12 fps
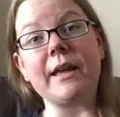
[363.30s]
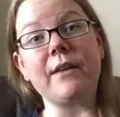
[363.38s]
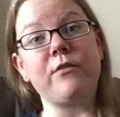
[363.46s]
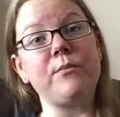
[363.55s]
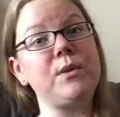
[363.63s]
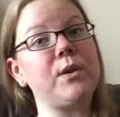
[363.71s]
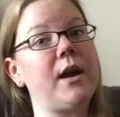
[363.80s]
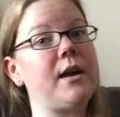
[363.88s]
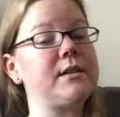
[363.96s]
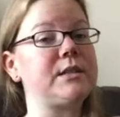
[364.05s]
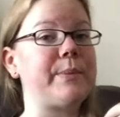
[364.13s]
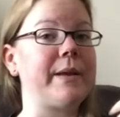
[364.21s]
I get from you
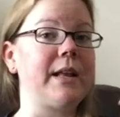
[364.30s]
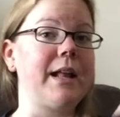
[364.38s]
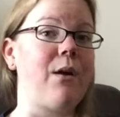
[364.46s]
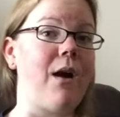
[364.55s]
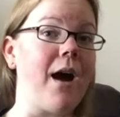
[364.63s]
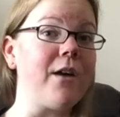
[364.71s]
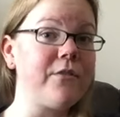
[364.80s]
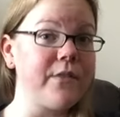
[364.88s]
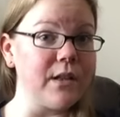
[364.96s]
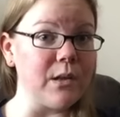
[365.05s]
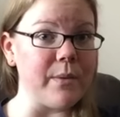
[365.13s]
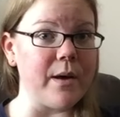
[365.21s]
guys, depending on how I
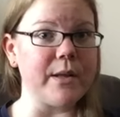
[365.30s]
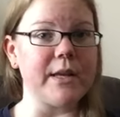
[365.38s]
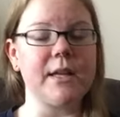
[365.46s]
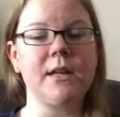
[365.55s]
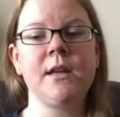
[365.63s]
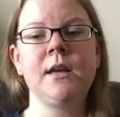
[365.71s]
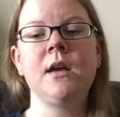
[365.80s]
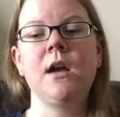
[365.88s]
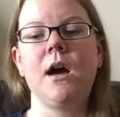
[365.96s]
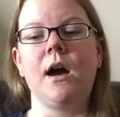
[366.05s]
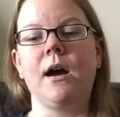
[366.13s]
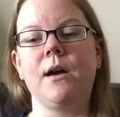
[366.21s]
feel about it,
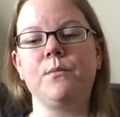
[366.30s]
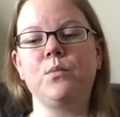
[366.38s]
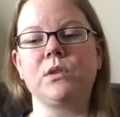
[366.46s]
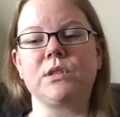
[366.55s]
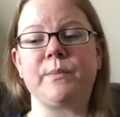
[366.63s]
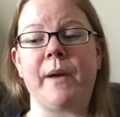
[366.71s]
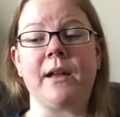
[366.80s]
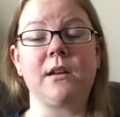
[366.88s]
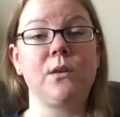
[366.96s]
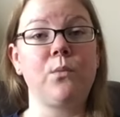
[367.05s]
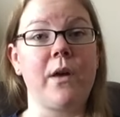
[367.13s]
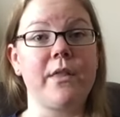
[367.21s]
um, will depend
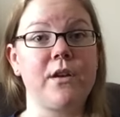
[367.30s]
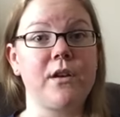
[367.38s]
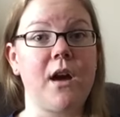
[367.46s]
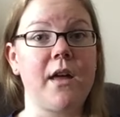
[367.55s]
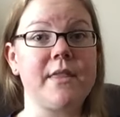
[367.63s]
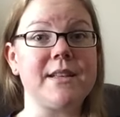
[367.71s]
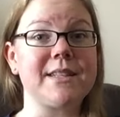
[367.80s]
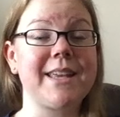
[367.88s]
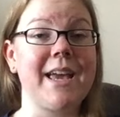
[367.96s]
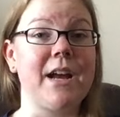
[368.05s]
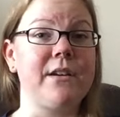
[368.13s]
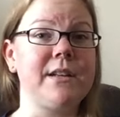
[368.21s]
on whether or not this
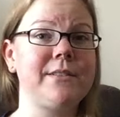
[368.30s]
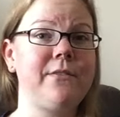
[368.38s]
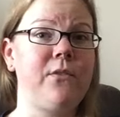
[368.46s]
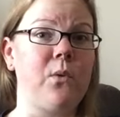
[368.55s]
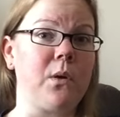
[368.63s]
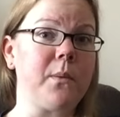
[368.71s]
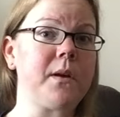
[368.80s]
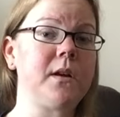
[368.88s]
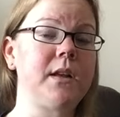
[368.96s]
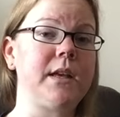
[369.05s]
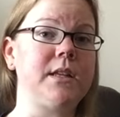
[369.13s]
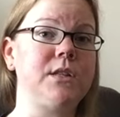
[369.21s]
carries
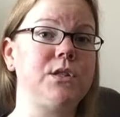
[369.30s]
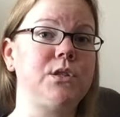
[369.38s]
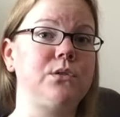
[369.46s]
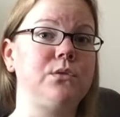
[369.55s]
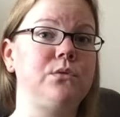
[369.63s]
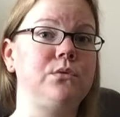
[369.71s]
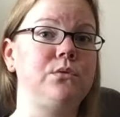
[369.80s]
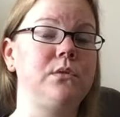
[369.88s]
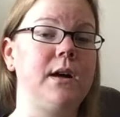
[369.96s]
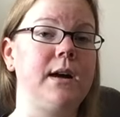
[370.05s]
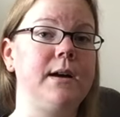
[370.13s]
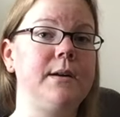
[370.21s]
forward into,
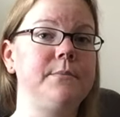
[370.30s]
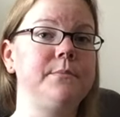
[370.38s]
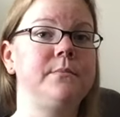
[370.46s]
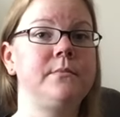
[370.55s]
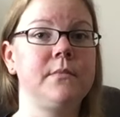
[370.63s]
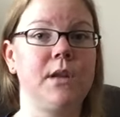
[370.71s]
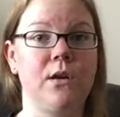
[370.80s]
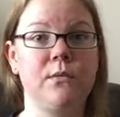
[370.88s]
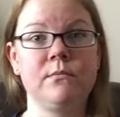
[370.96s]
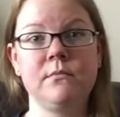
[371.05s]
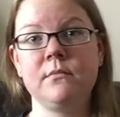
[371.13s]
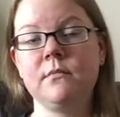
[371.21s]
um, you know,
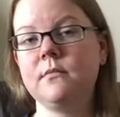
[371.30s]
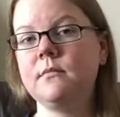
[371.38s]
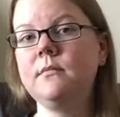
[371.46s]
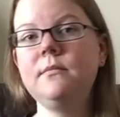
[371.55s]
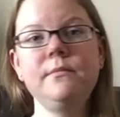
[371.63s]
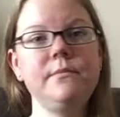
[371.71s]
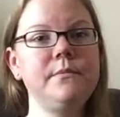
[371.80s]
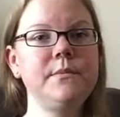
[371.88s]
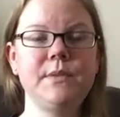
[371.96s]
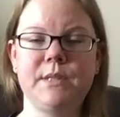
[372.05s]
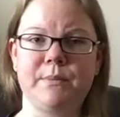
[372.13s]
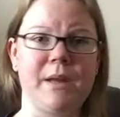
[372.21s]

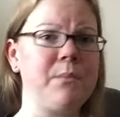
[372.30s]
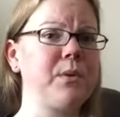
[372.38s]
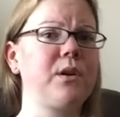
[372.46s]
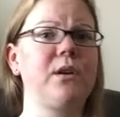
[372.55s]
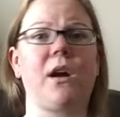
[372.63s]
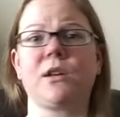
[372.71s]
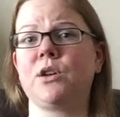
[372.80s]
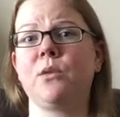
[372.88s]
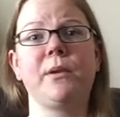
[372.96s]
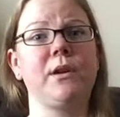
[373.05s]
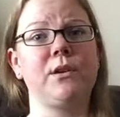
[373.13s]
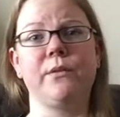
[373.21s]
September,
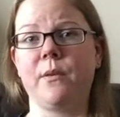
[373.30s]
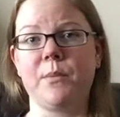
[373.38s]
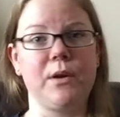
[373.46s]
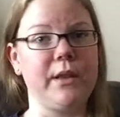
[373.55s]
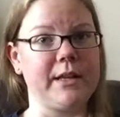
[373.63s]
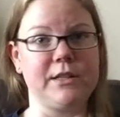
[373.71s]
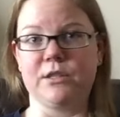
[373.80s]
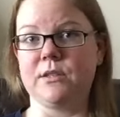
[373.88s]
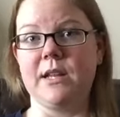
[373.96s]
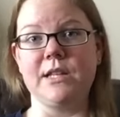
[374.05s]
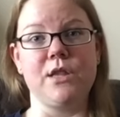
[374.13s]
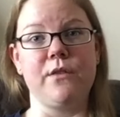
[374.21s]
October, November, like just
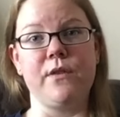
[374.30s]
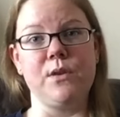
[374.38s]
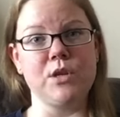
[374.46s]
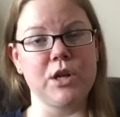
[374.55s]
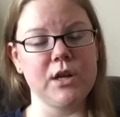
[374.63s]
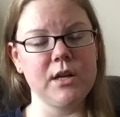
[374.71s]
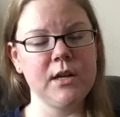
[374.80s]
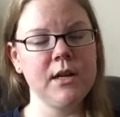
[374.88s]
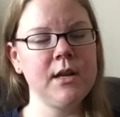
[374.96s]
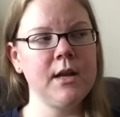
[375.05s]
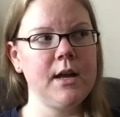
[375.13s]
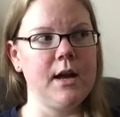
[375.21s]
into the future,
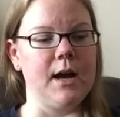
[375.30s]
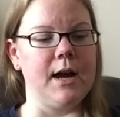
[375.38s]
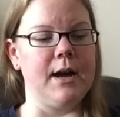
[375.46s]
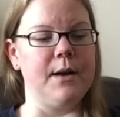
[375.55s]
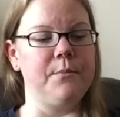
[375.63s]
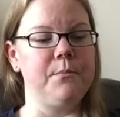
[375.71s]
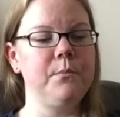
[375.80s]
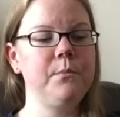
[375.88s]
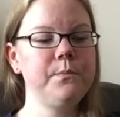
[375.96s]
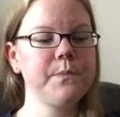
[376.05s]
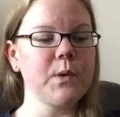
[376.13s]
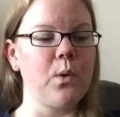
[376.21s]
um,
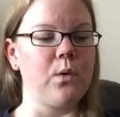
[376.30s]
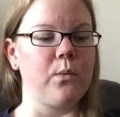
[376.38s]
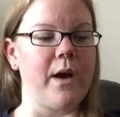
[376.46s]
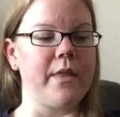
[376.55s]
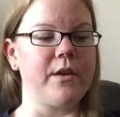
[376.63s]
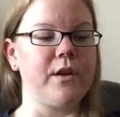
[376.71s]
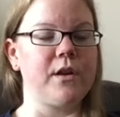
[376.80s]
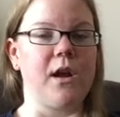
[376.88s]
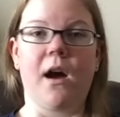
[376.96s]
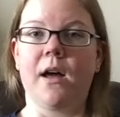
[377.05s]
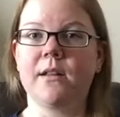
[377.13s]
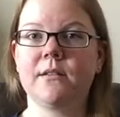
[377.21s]
or whether or
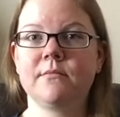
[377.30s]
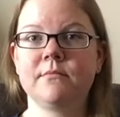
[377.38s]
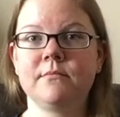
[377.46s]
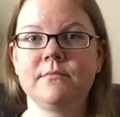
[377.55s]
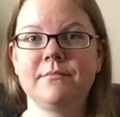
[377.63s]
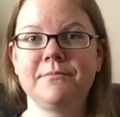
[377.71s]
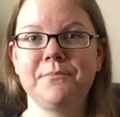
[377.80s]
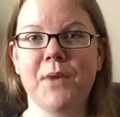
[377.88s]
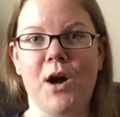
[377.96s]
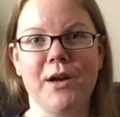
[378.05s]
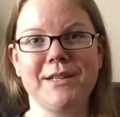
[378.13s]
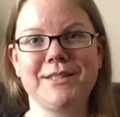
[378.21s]
not
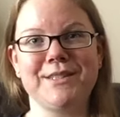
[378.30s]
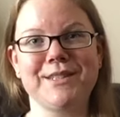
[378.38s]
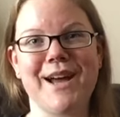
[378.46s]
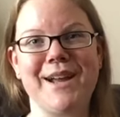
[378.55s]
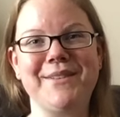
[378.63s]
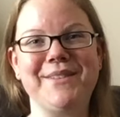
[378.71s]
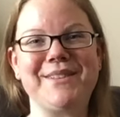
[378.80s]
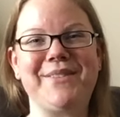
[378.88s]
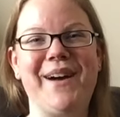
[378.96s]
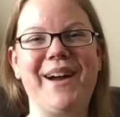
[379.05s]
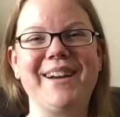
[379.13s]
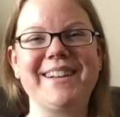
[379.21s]
August is kind of as
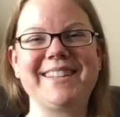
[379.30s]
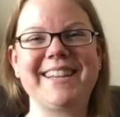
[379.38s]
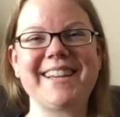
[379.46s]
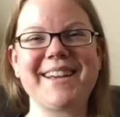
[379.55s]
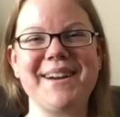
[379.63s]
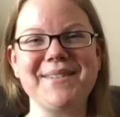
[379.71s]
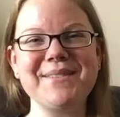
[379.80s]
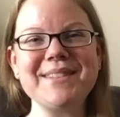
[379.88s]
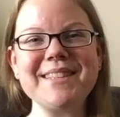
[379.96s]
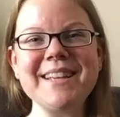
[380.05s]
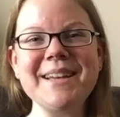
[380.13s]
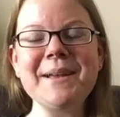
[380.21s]
far as it
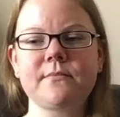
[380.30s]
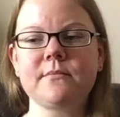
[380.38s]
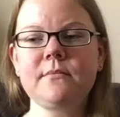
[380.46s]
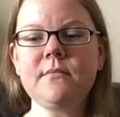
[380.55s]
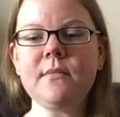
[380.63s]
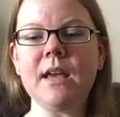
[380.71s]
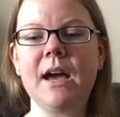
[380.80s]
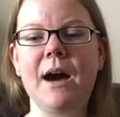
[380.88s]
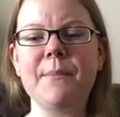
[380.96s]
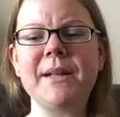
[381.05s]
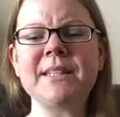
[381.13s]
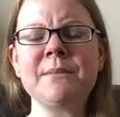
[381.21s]
goes.
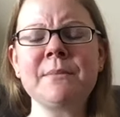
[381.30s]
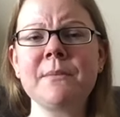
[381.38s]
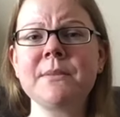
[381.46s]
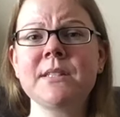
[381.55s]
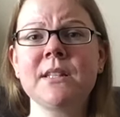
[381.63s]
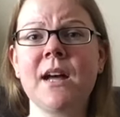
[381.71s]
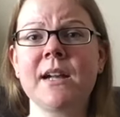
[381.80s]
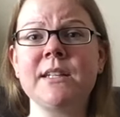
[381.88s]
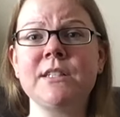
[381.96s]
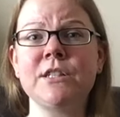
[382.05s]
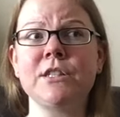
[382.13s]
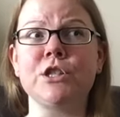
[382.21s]
Um, and sometimes it's a lot
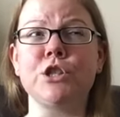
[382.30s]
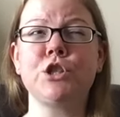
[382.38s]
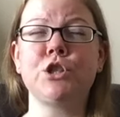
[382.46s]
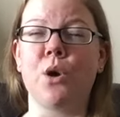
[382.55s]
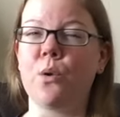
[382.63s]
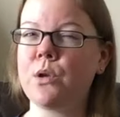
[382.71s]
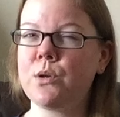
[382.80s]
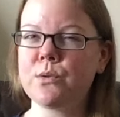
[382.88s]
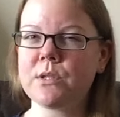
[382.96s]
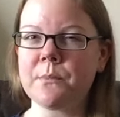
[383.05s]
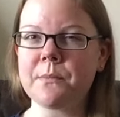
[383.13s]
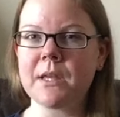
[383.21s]
easier to show you
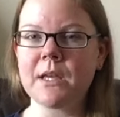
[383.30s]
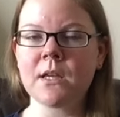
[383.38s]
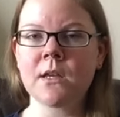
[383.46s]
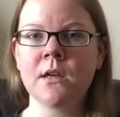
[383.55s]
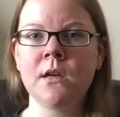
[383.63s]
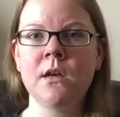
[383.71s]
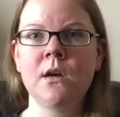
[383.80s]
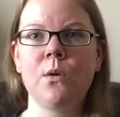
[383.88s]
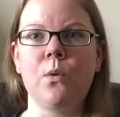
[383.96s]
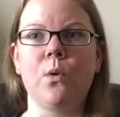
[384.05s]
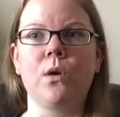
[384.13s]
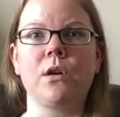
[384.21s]
something
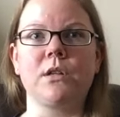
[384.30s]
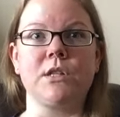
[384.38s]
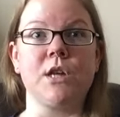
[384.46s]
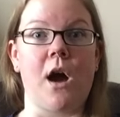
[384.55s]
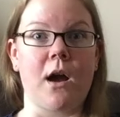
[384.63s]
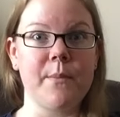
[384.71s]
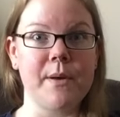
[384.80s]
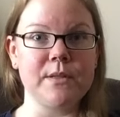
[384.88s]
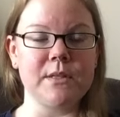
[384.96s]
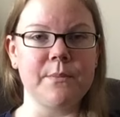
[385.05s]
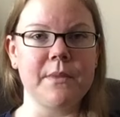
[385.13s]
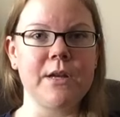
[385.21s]
or to talk about
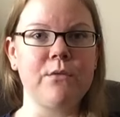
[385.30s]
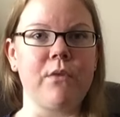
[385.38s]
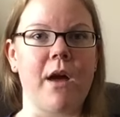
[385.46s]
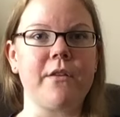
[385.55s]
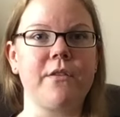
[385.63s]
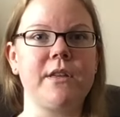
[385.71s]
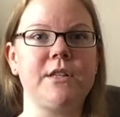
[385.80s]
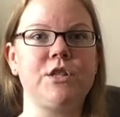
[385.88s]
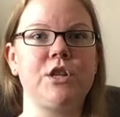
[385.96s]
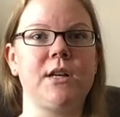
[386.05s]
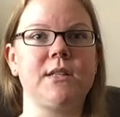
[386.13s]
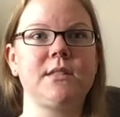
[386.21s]
something rather than
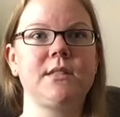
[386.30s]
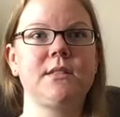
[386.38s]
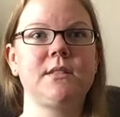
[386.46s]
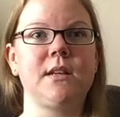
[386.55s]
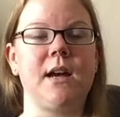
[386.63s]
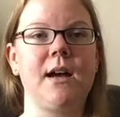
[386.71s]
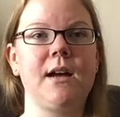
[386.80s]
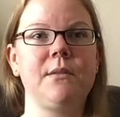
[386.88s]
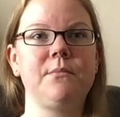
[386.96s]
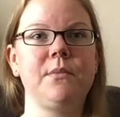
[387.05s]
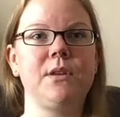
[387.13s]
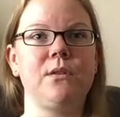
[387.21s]
just, uh,
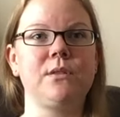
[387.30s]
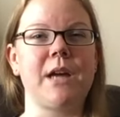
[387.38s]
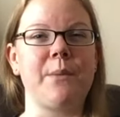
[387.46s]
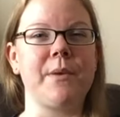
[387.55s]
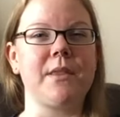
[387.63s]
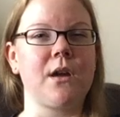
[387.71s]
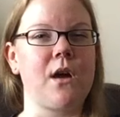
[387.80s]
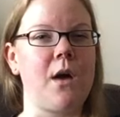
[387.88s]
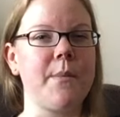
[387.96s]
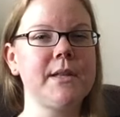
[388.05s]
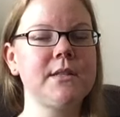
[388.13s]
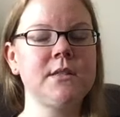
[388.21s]
you know, type it in the
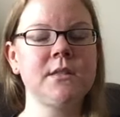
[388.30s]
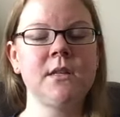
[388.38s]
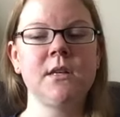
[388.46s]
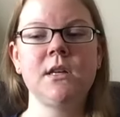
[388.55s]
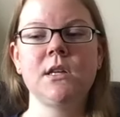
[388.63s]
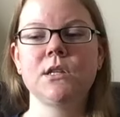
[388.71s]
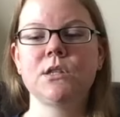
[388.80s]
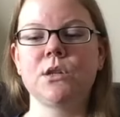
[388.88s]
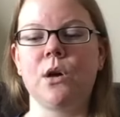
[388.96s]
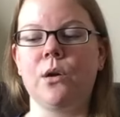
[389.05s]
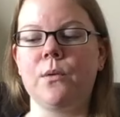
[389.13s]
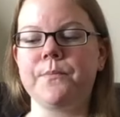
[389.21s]
comments.
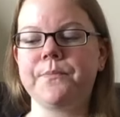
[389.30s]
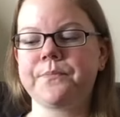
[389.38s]
So